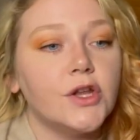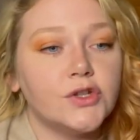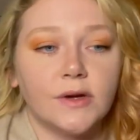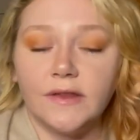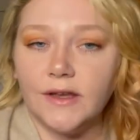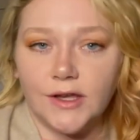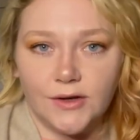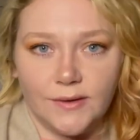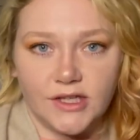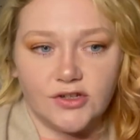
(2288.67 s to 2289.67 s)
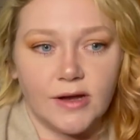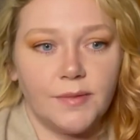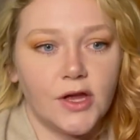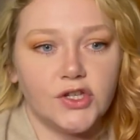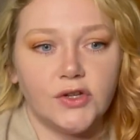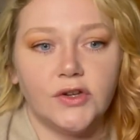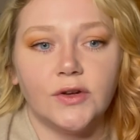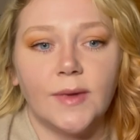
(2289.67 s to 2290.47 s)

During the canoeing trip, Junior